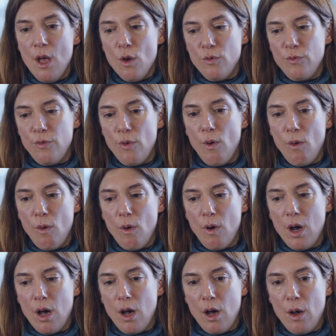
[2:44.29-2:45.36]
for
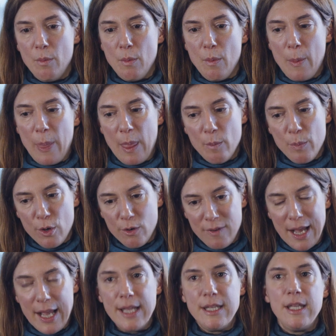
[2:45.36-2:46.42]

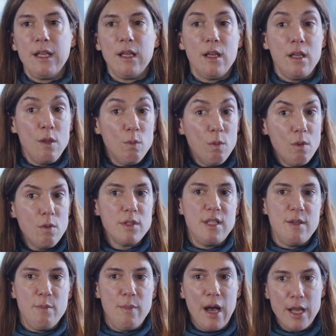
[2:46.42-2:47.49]
providing rewards
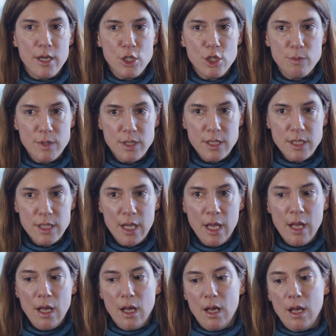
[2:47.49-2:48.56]
and punishment
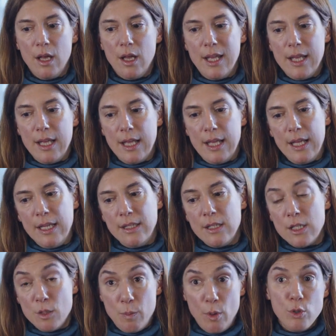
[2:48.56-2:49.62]
in
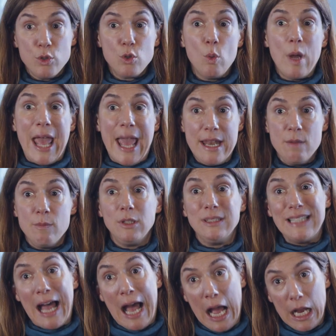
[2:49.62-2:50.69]
response to animals'
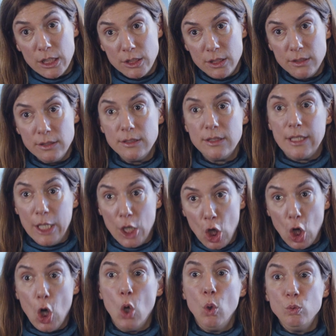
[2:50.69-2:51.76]
actions in
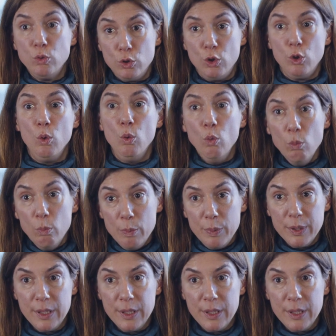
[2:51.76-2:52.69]
closed loop.